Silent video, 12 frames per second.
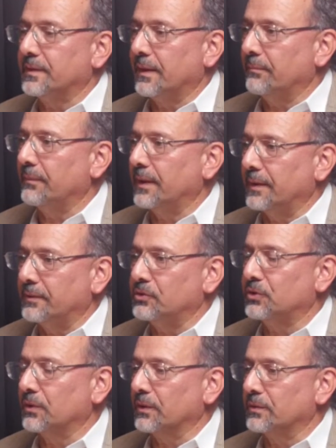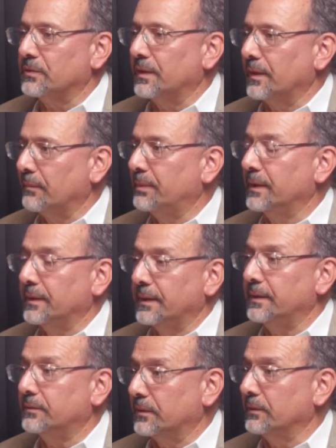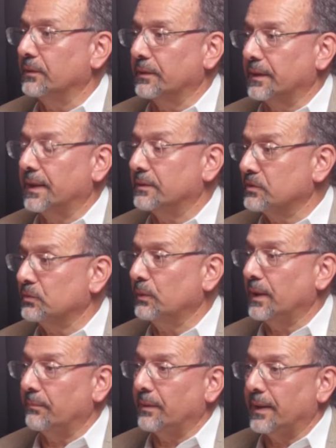them and ensures their ability to learn how to swim.